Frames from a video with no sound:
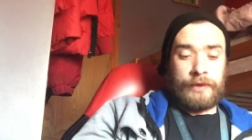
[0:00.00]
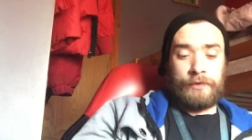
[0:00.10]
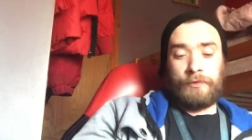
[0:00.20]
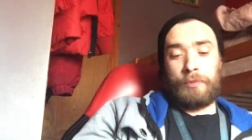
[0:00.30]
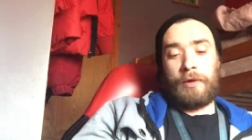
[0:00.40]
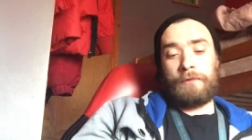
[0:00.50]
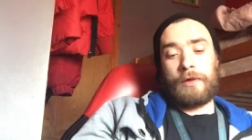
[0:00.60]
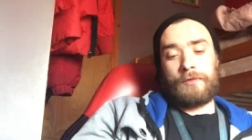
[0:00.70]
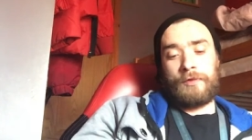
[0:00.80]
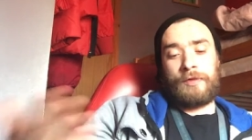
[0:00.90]
this is what I
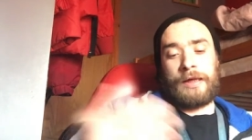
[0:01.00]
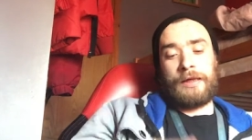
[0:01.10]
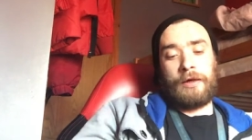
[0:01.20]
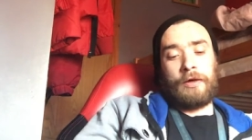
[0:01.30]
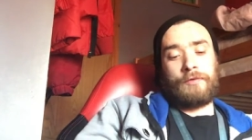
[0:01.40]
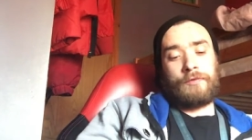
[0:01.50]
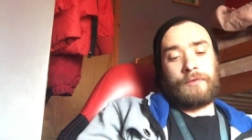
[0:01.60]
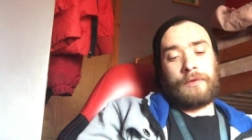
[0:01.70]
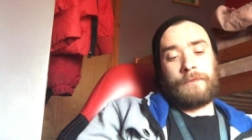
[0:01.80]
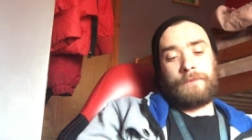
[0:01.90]
wrote. So 10 nights.
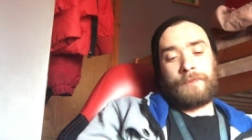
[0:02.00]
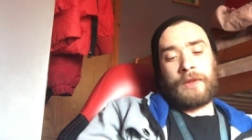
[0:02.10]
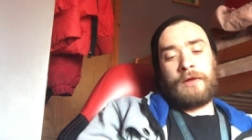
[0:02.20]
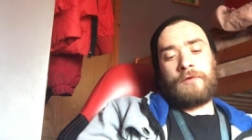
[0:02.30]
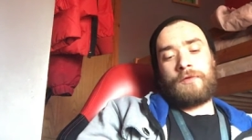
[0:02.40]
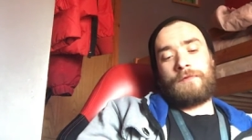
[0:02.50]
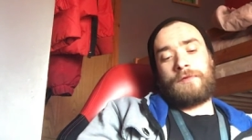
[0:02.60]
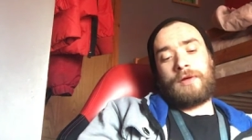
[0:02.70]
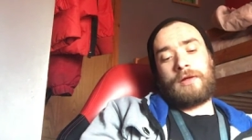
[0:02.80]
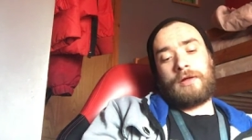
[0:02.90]
So for
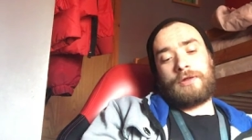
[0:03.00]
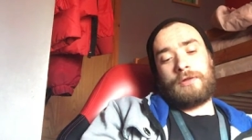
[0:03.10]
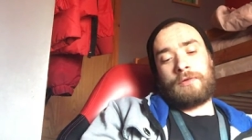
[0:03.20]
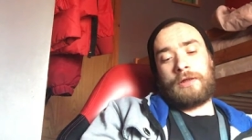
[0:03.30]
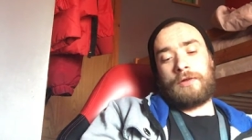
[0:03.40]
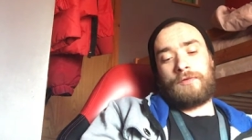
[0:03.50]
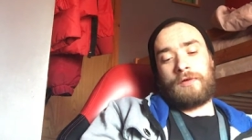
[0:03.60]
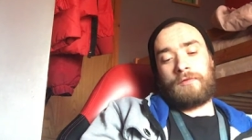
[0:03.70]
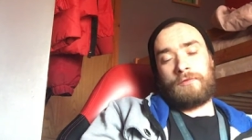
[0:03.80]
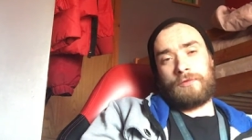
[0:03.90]
10 nights you're looking at
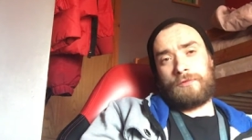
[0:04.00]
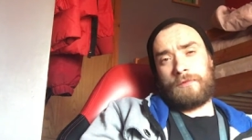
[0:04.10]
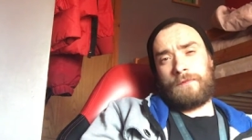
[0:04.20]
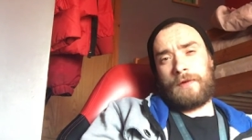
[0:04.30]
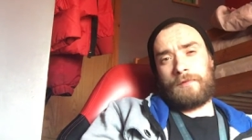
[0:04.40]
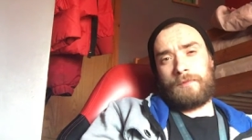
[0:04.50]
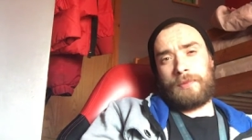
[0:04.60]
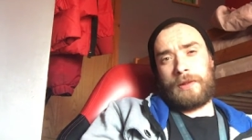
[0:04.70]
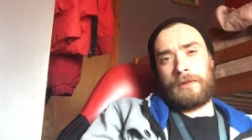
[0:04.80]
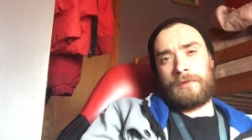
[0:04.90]
£600 to
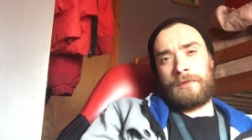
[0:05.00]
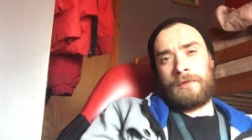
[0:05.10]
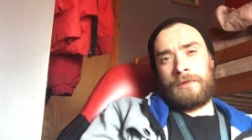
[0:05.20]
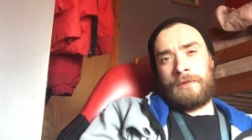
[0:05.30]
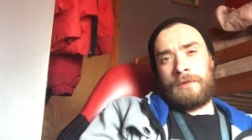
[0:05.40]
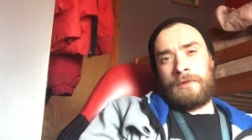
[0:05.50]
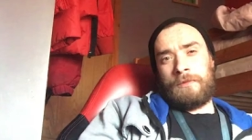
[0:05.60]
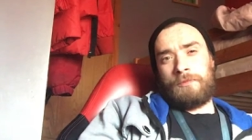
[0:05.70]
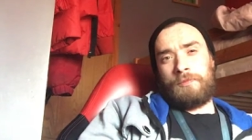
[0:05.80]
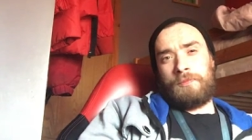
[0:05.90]
£1,000.
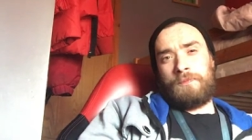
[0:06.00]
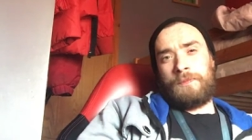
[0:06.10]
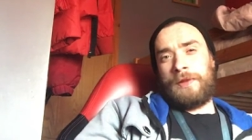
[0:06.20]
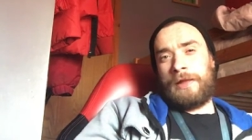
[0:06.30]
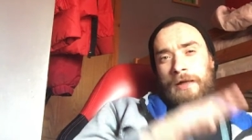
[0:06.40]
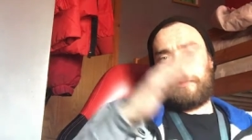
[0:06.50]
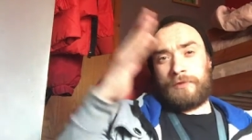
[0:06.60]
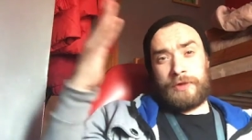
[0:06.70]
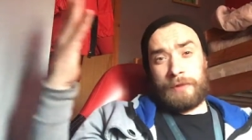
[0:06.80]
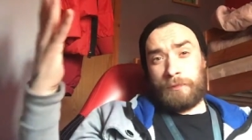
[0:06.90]
And that's
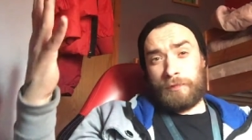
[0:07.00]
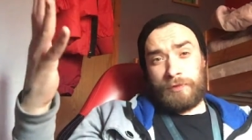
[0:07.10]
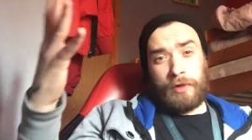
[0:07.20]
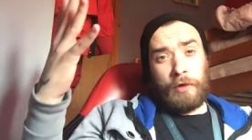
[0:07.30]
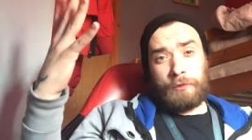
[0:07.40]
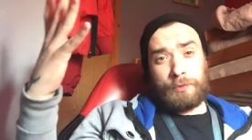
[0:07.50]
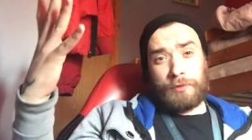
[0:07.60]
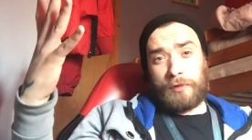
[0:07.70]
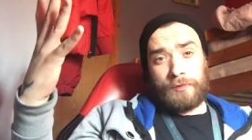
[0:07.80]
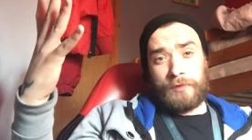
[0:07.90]
general Sidari
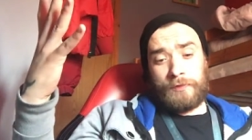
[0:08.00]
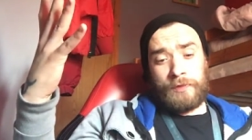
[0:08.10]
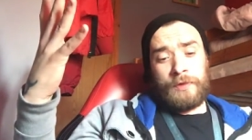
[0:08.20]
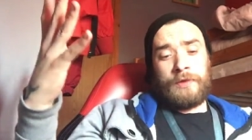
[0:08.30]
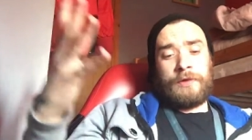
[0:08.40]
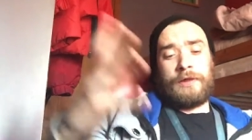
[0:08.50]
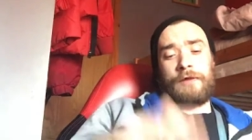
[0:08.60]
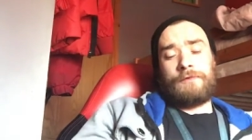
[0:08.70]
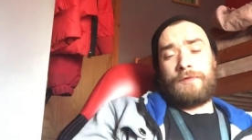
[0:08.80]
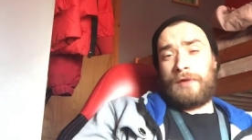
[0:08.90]
prices, and
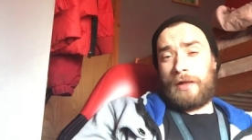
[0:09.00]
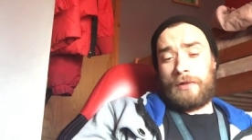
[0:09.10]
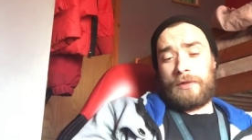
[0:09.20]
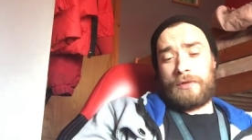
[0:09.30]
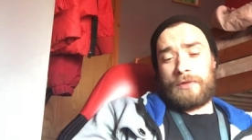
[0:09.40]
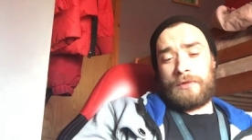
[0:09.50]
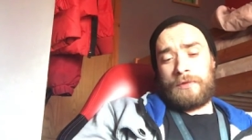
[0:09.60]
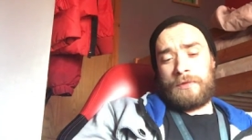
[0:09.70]
that's for 10 nights.